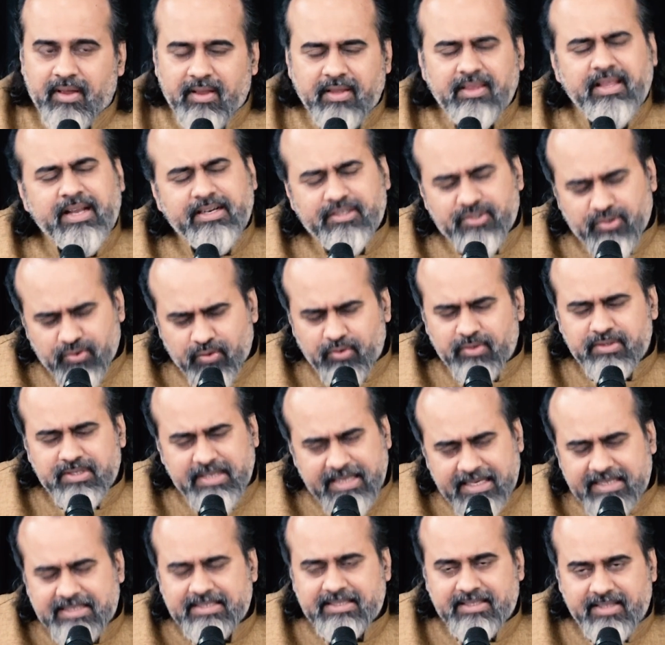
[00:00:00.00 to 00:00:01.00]
And that source
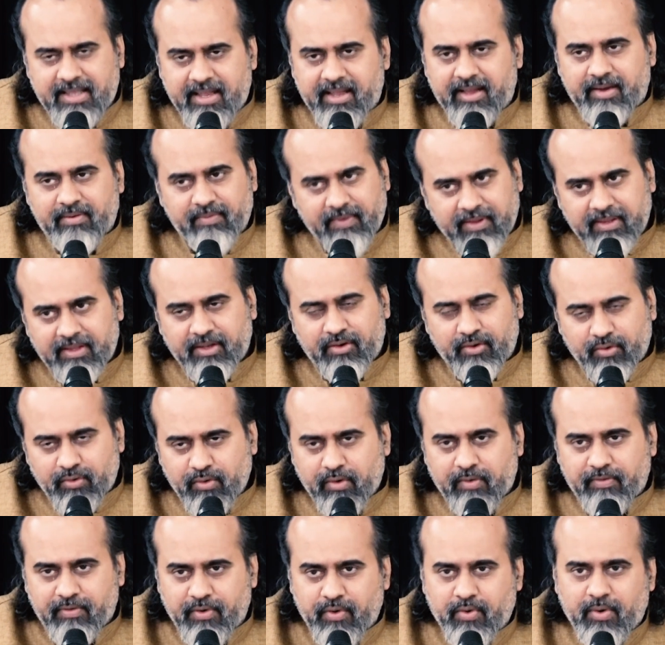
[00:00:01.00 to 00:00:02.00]
is there when the two
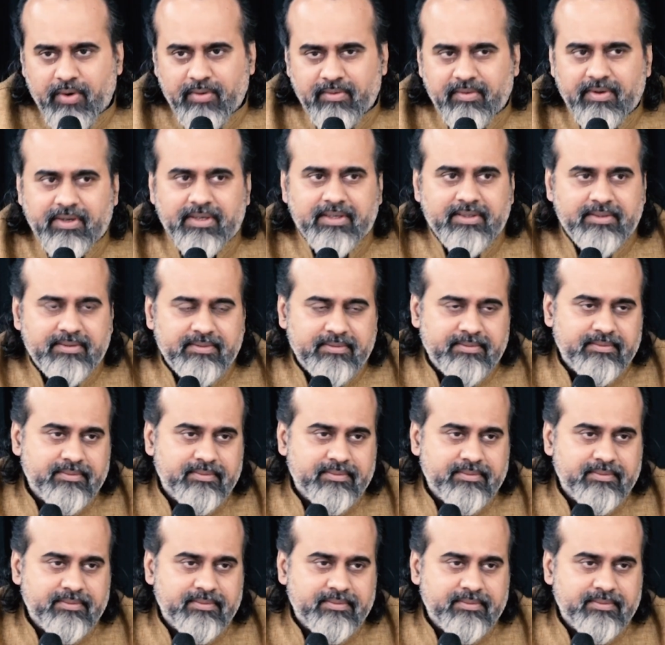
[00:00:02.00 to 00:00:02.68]
of you are one.